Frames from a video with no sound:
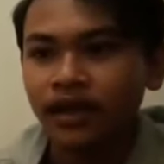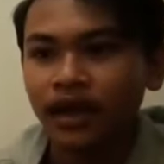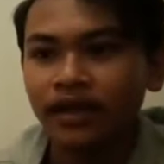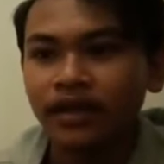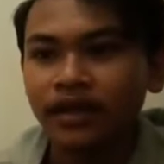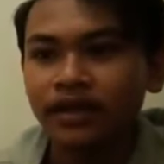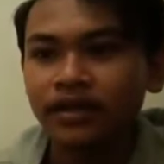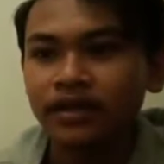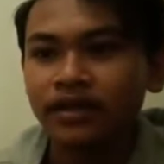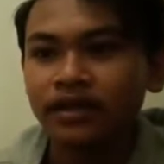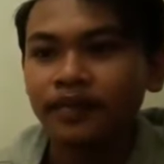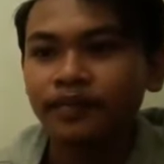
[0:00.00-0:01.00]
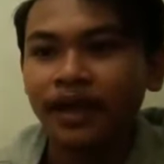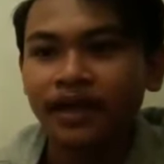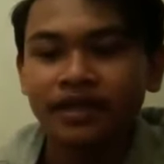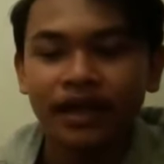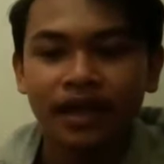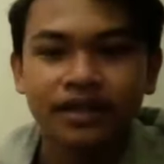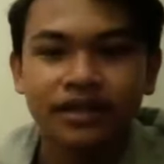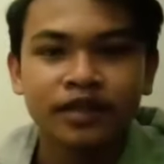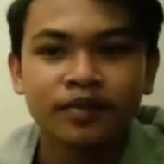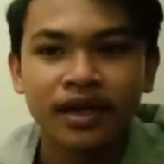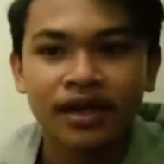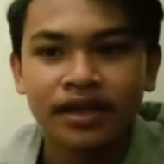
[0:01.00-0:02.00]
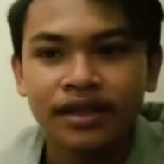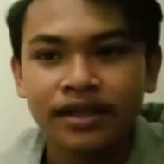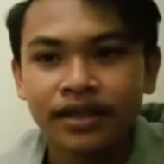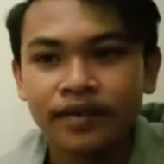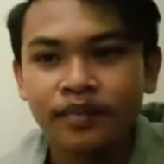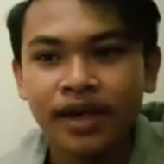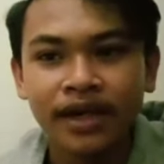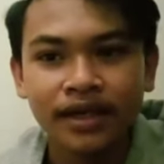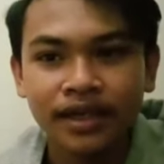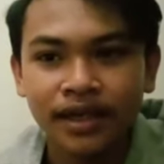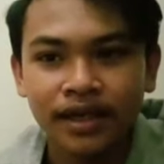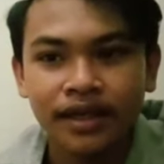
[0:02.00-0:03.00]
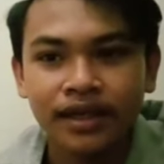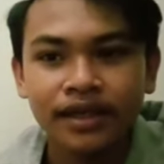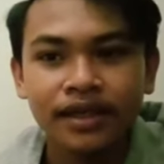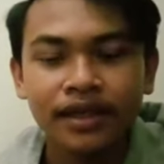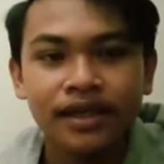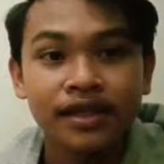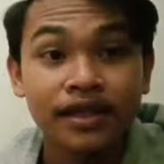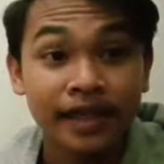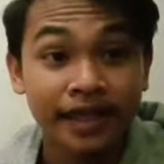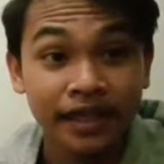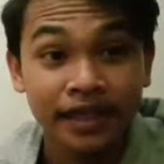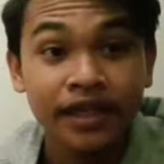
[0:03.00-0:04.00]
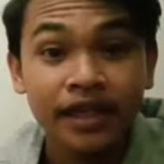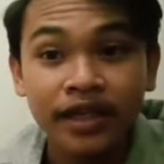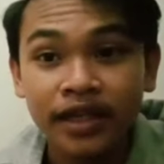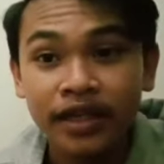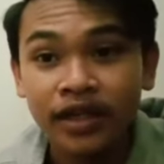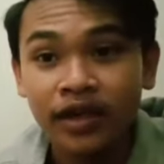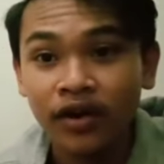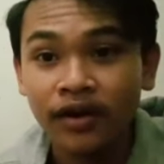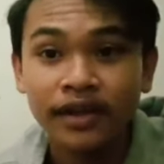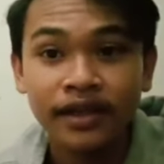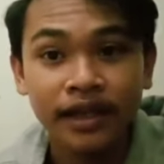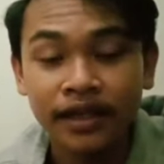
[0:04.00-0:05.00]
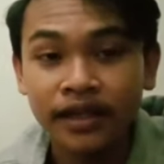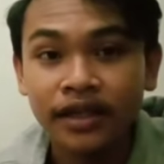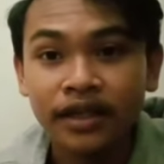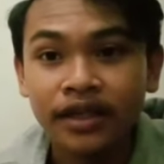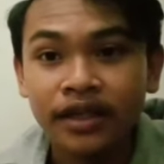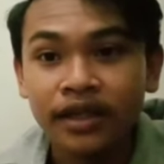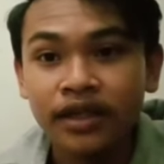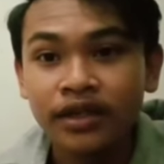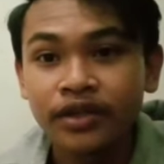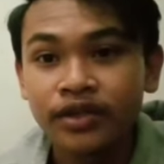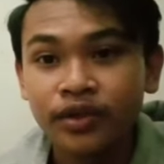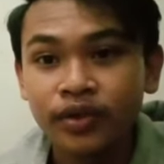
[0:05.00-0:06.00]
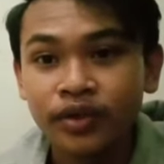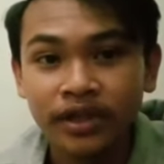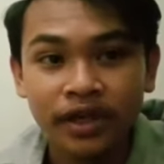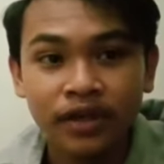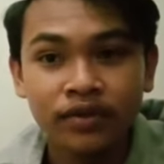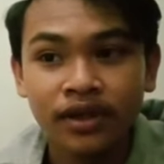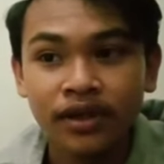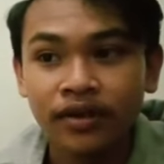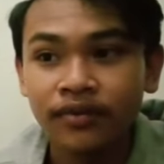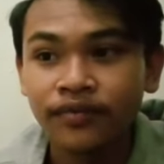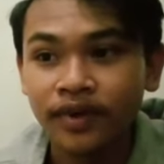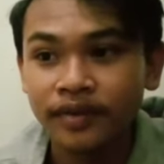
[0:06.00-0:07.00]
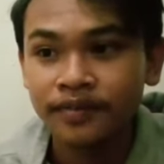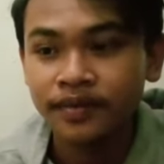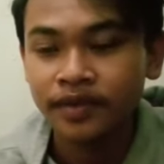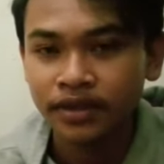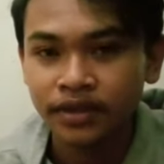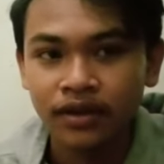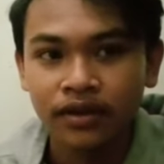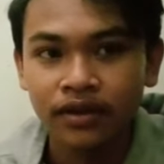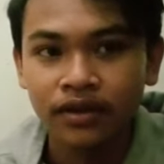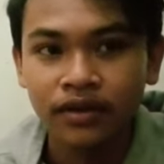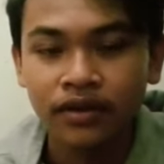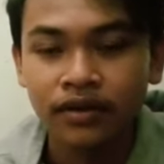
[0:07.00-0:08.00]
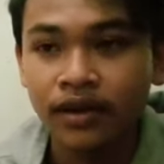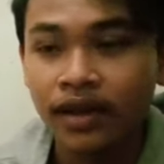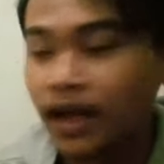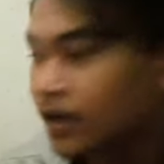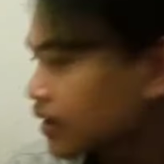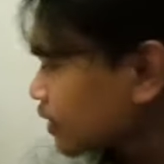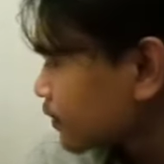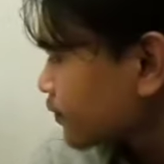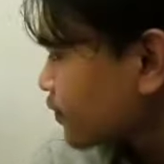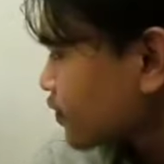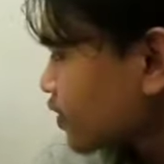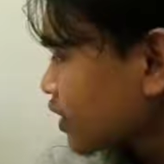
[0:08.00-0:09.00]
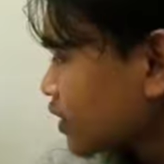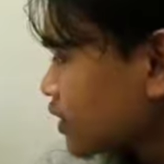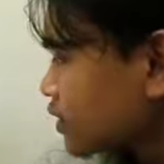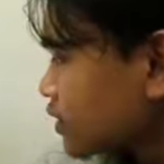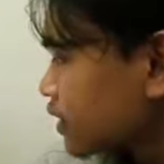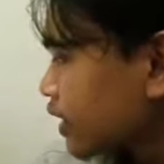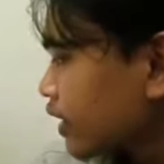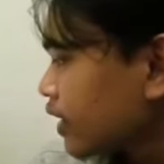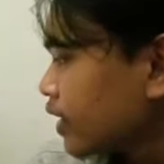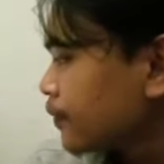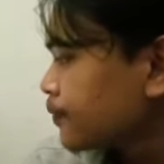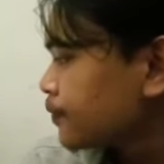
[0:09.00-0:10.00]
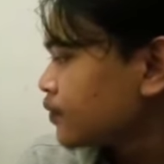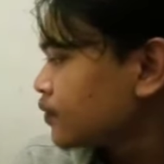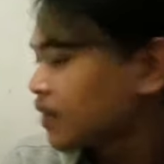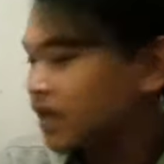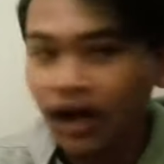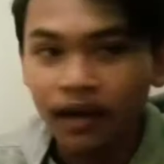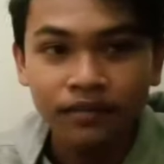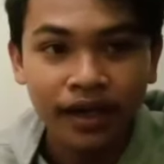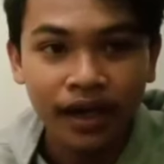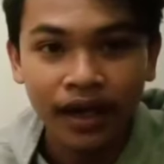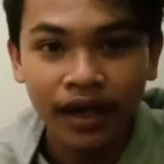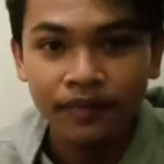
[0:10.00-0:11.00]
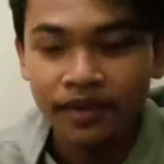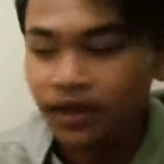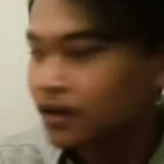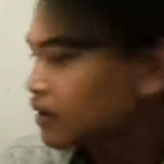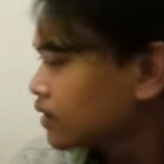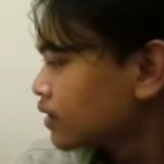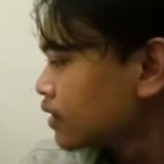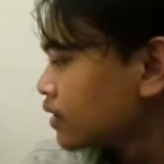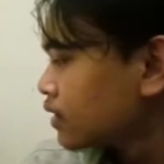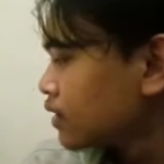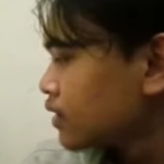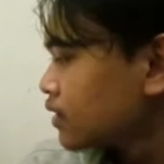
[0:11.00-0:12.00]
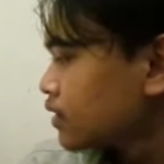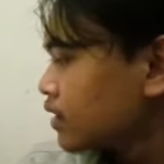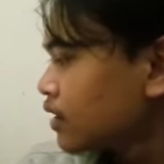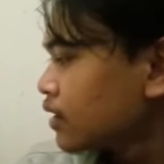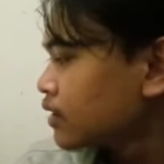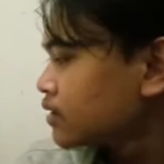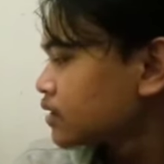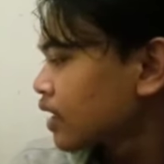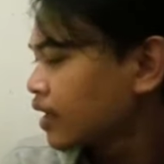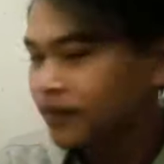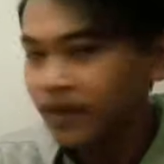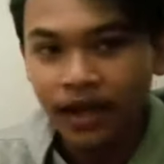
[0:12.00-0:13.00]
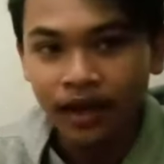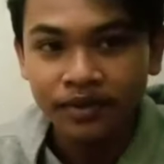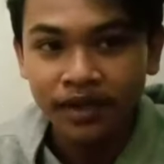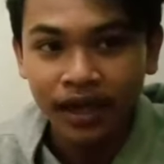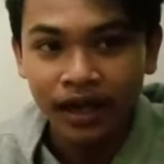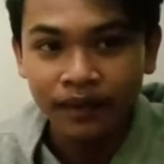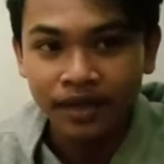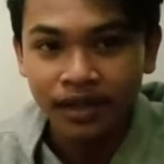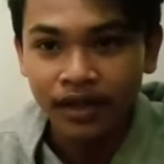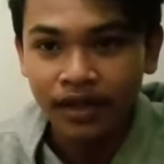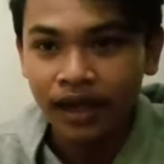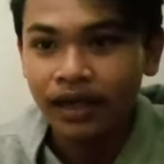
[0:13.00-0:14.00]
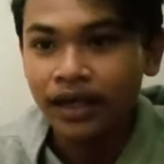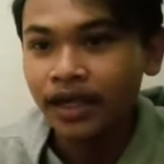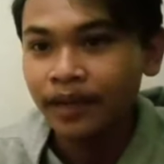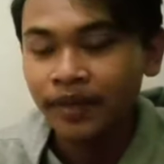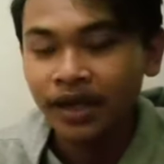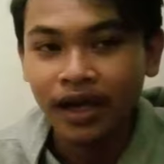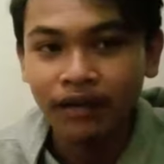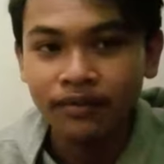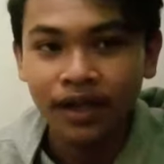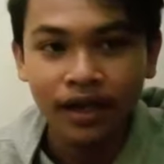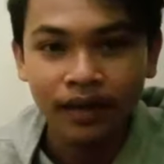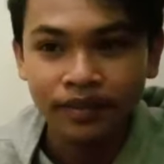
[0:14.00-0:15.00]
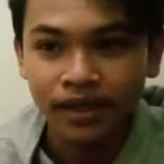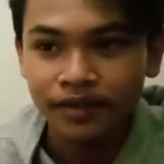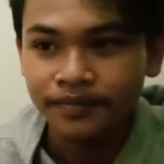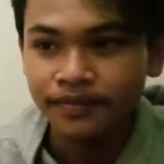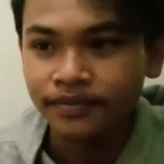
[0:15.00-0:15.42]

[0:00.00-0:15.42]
adding the past tense marker t or d to irregular verbs like keep become kept, sleep become slept, and leave become left.